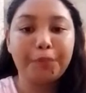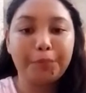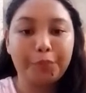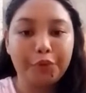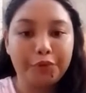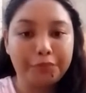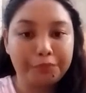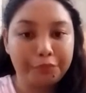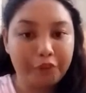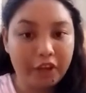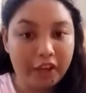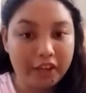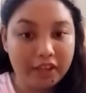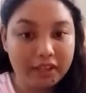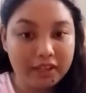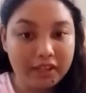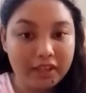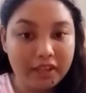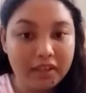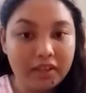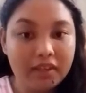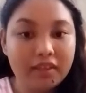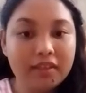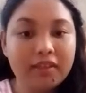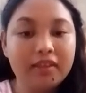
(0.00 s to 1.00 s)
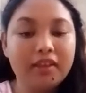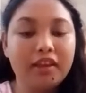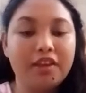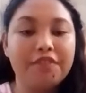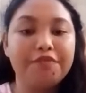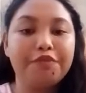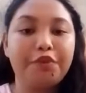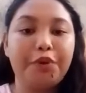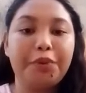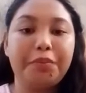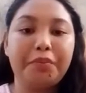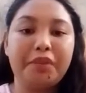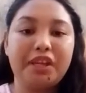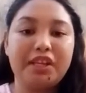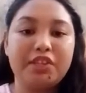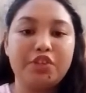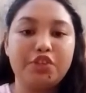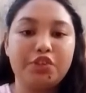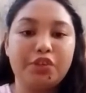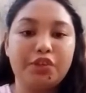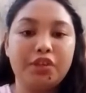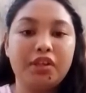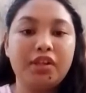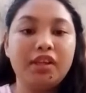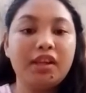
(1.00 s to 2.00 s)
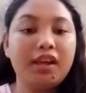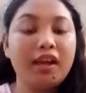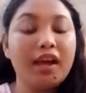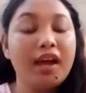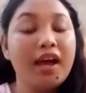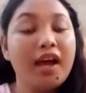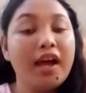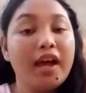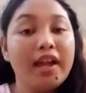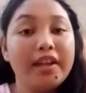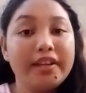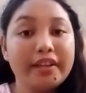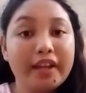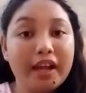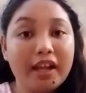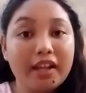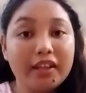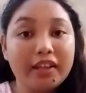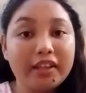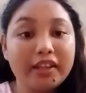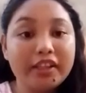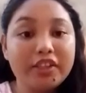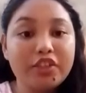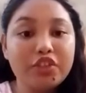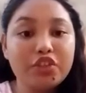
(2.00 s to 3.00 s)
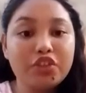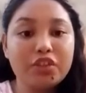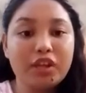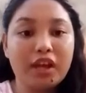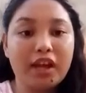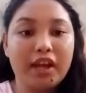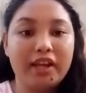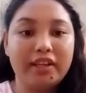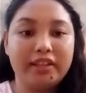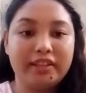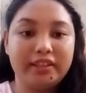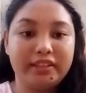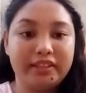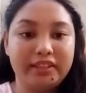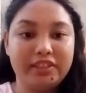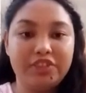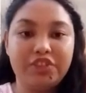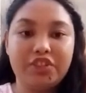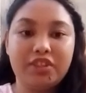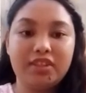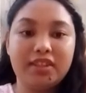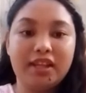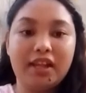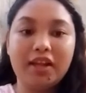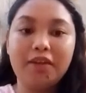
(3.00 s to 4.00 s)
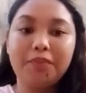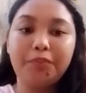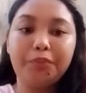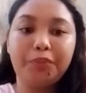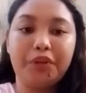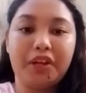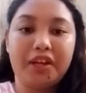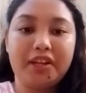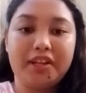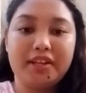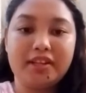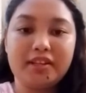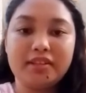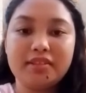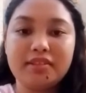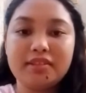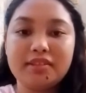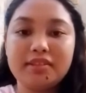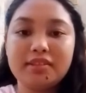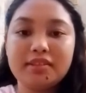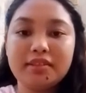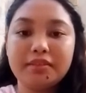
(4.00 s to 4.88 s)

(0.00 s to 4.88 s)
providing information, knowledge, and digital products.